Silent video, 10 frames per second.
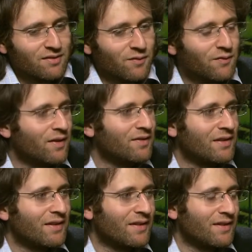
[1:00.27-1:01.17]
So
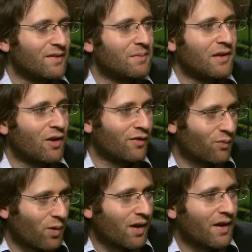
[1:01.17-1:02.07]
firstly, there's been a lot of
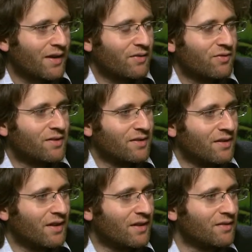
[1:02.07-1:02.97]
work in
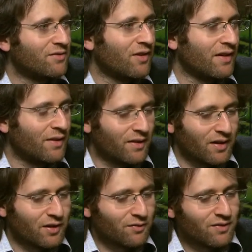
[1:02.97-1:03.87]
recent years trying to
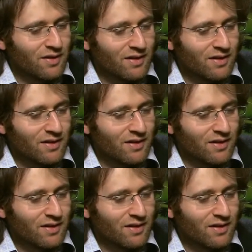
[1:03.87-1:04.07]
think of